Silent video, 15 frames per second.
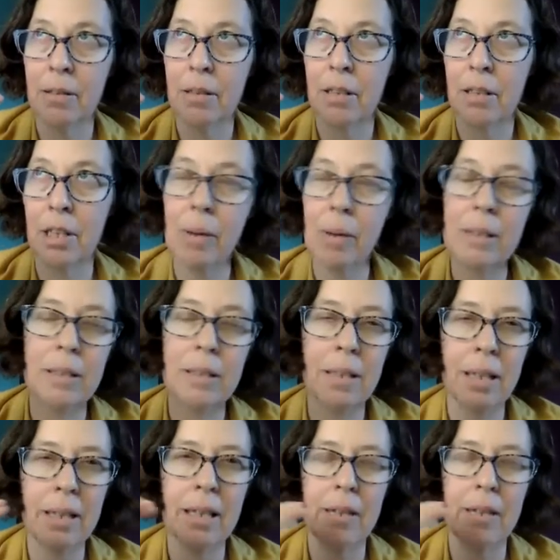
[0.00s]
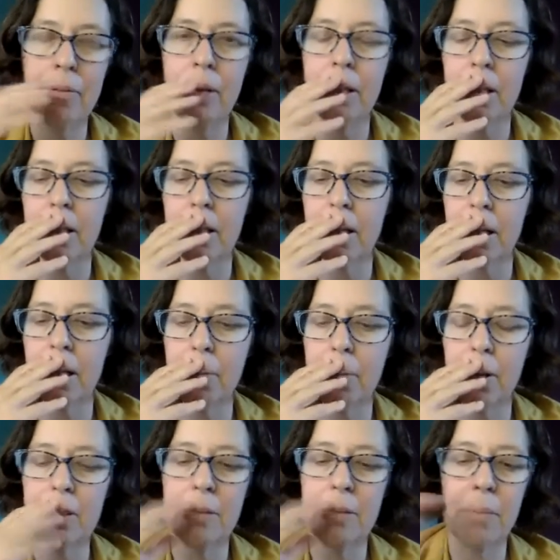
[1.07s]
the US and I think in
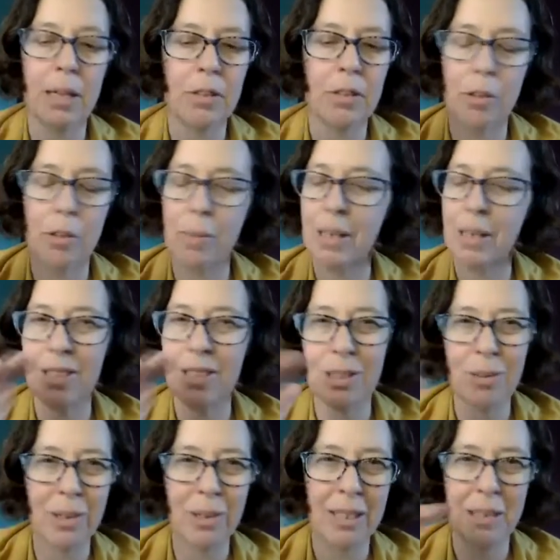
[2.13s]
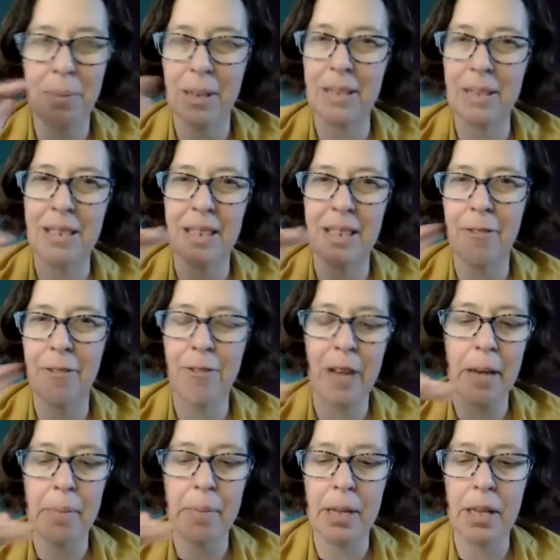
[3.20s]
parts of Mexico, but it just really depends on the
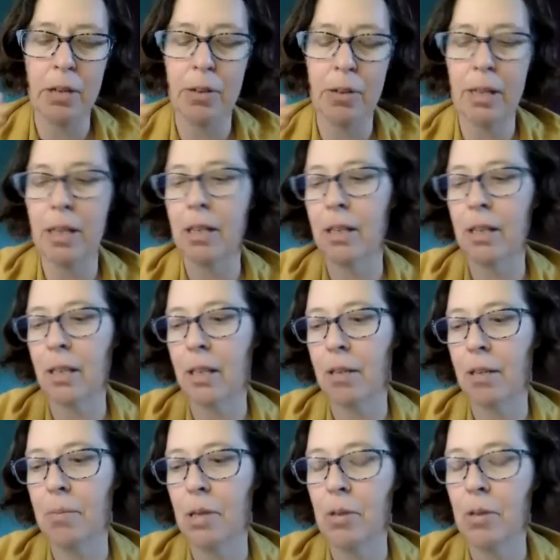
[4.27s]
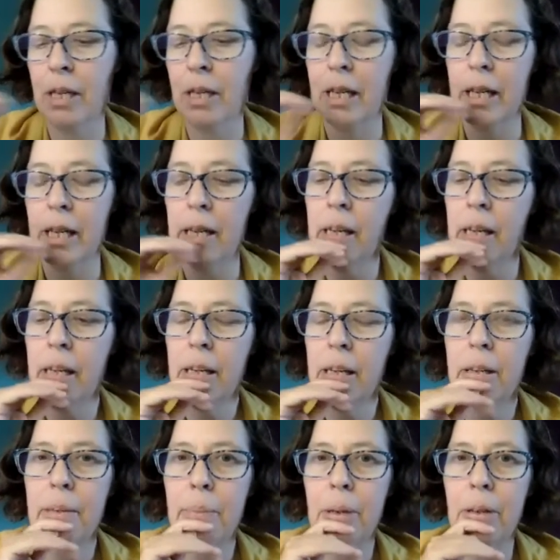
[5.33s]
family you're in and the community.
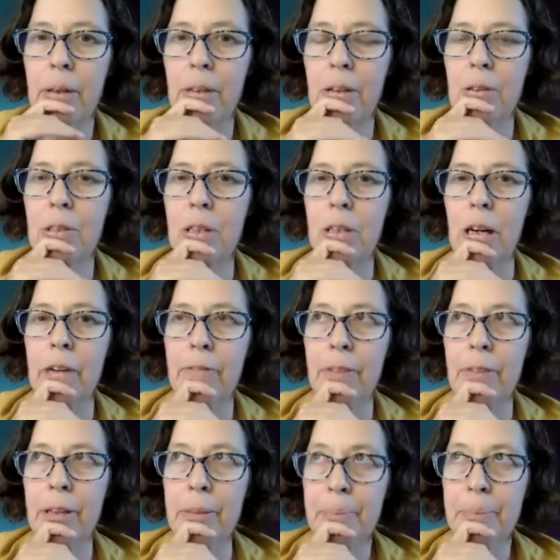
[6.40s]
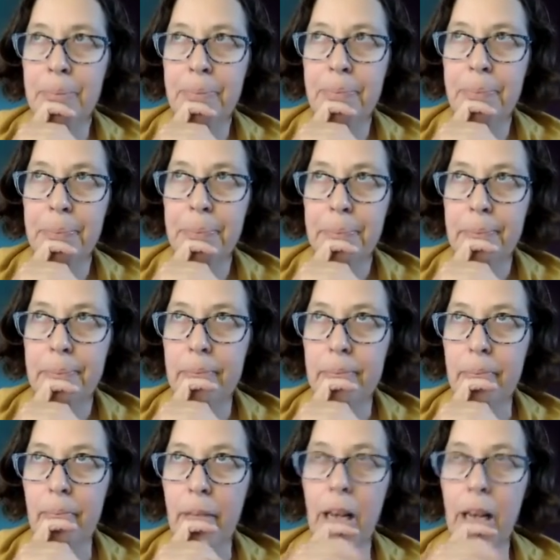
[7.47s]
But there is often
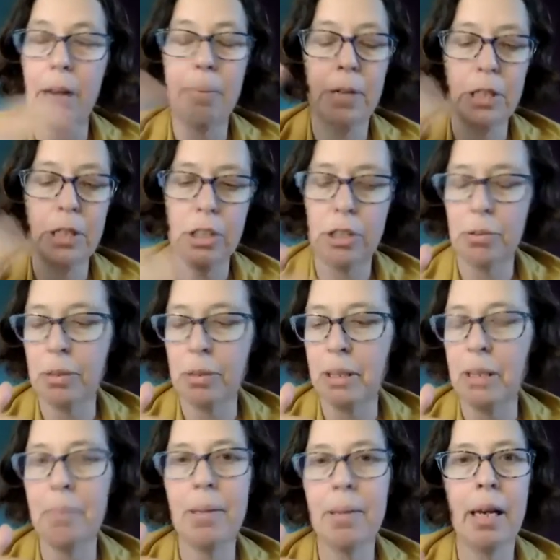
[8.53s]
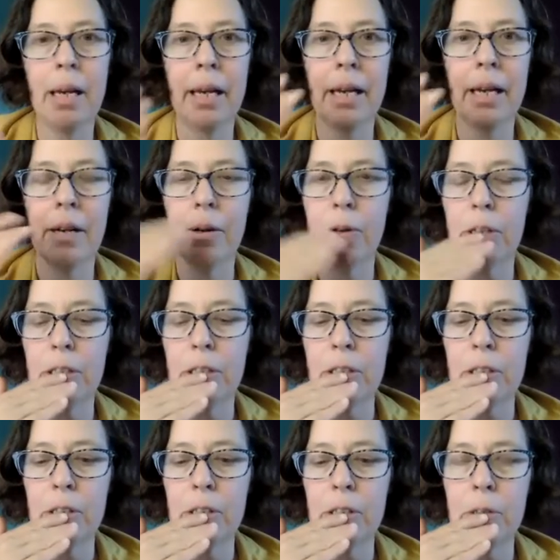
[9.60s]
a pressure to assimilate or
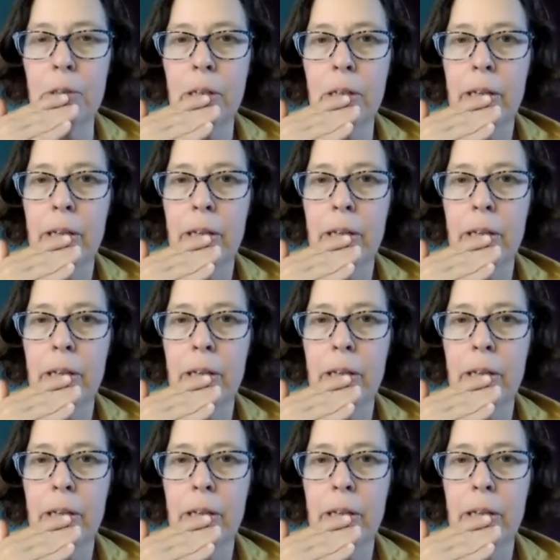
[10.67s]
to